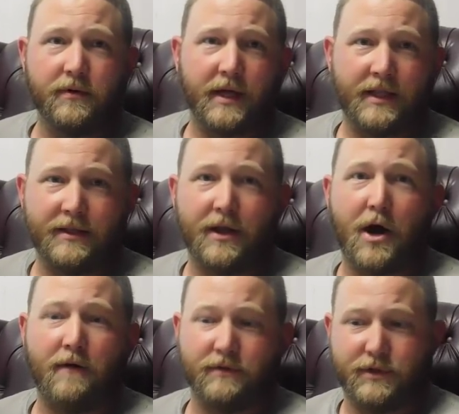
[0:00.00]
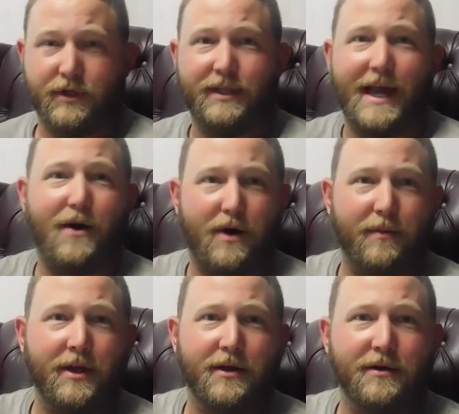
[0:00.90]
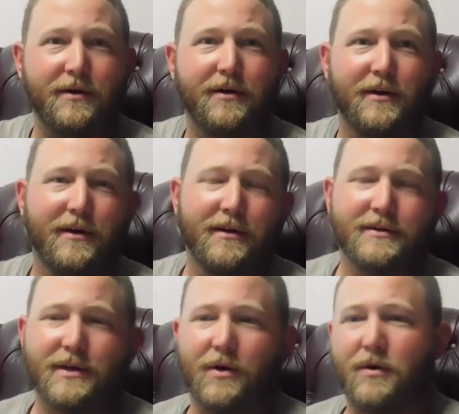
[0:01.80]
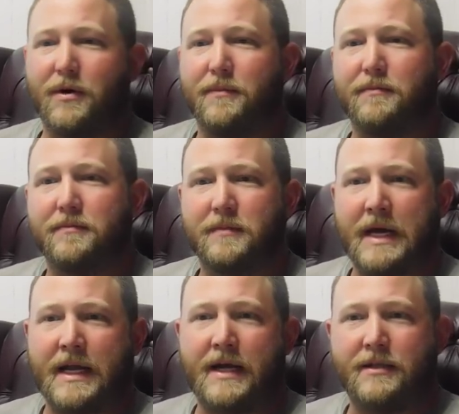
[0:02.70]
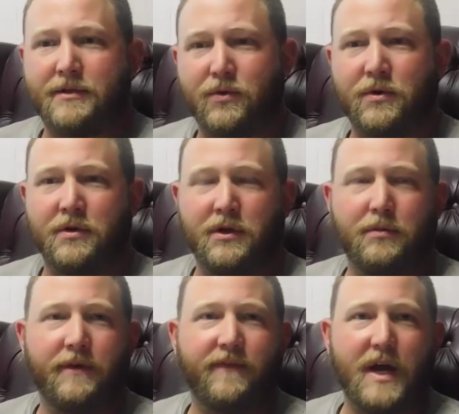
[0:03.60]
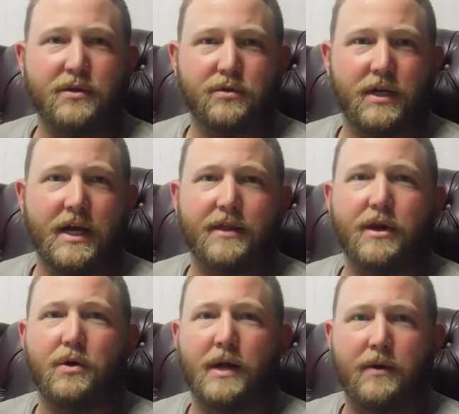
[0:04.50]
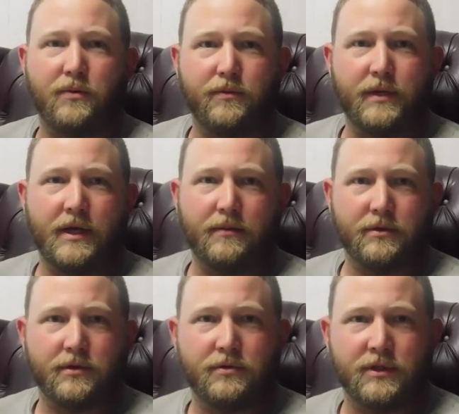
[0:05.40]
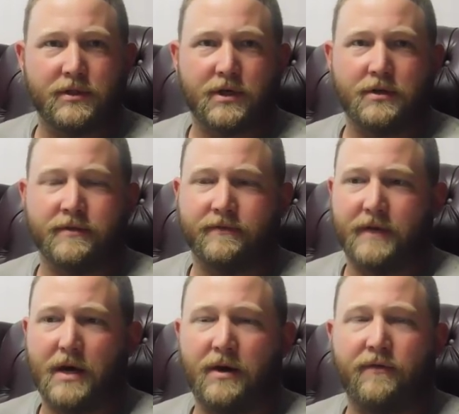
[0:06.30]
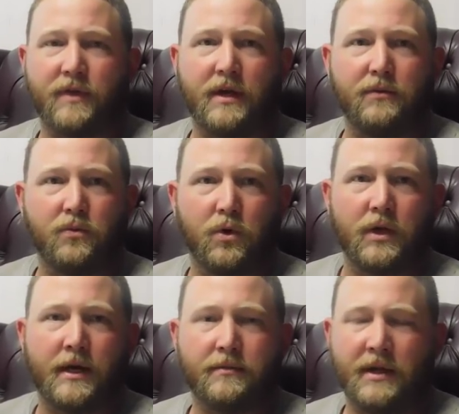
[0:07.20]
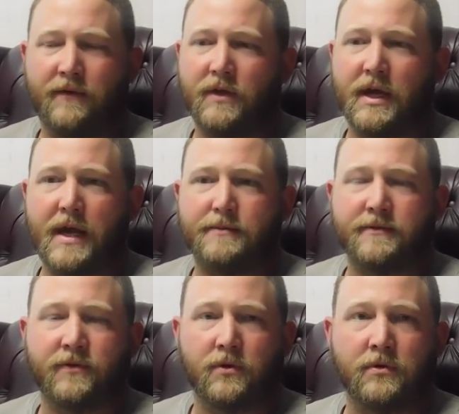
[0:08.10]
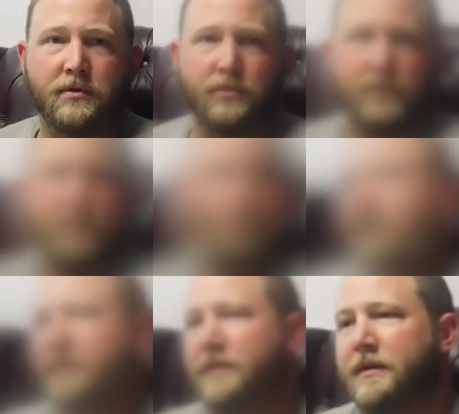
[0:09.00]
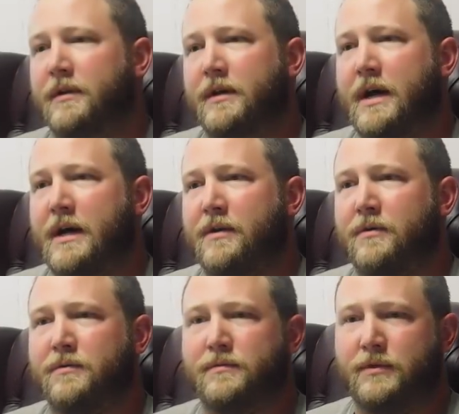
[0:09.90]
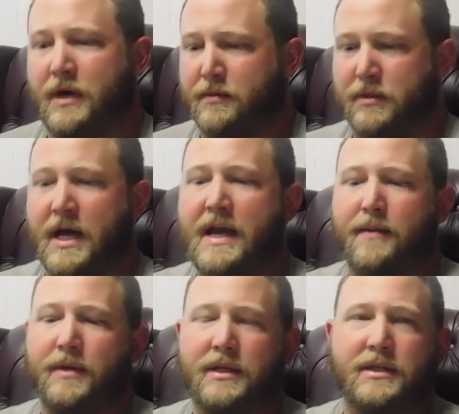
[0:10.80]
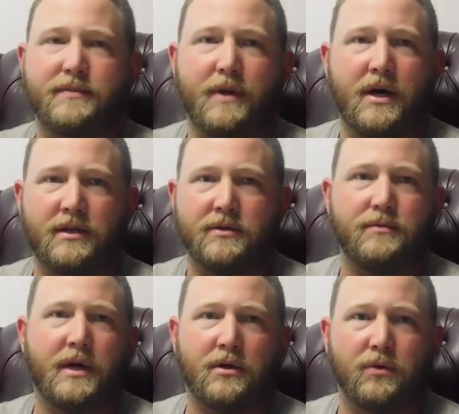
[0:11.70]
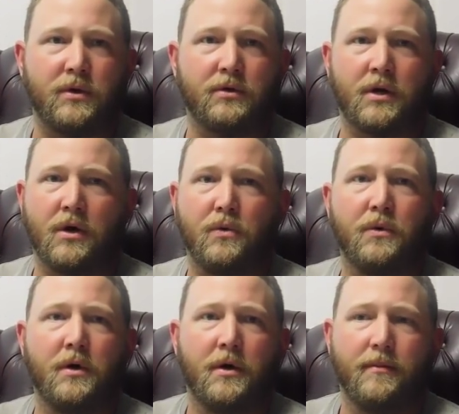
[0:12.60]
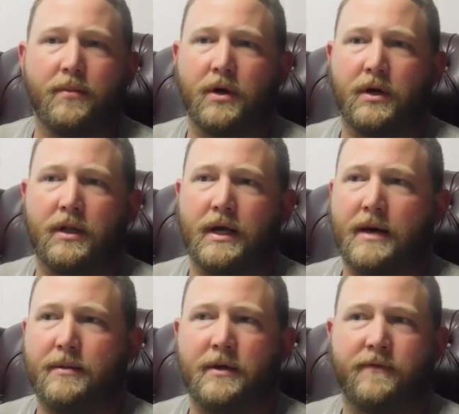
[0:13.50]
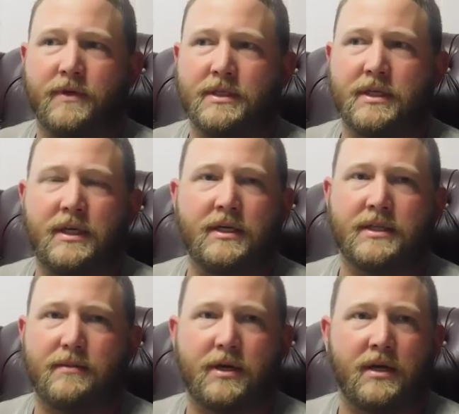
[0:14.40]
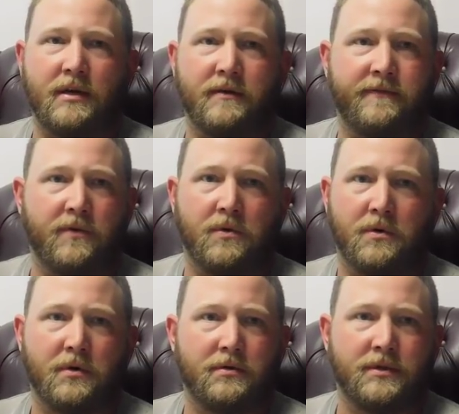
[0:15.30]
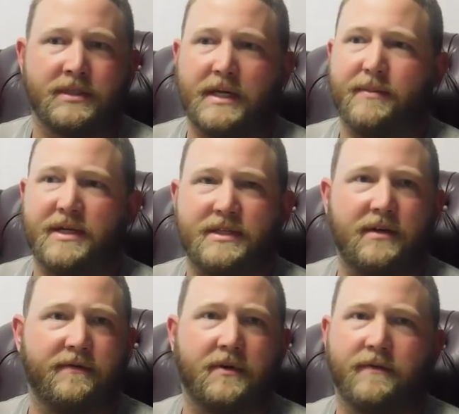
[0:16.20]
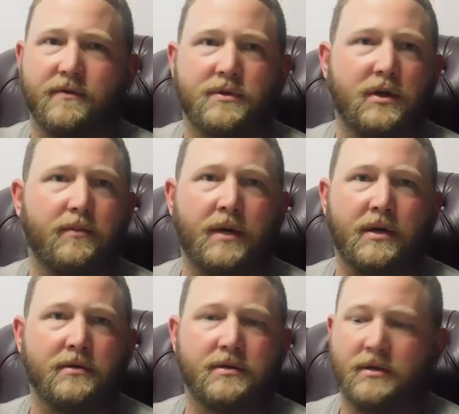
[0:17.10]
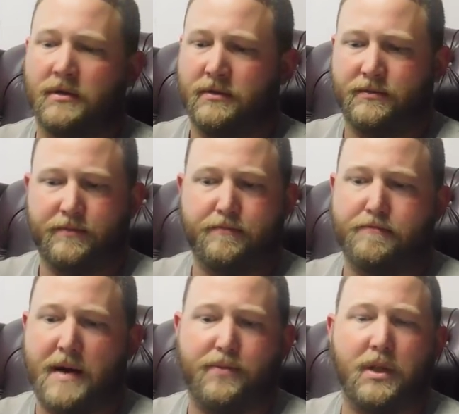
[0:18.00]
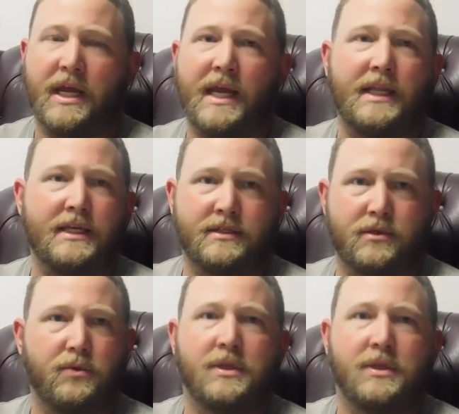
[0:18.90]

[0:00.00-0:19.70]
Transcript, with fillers: and all of a sudden now I'm here. So um, I got to it a little bit faster than I thought I would be able to, just because of how everything worked out. But everything happens for a reason. Hmm. I don't, you know, I'm glad I'm in this spot. This is my career goal. But I'm here for these kids. I'm not here for to set myself up for something else. My plan is to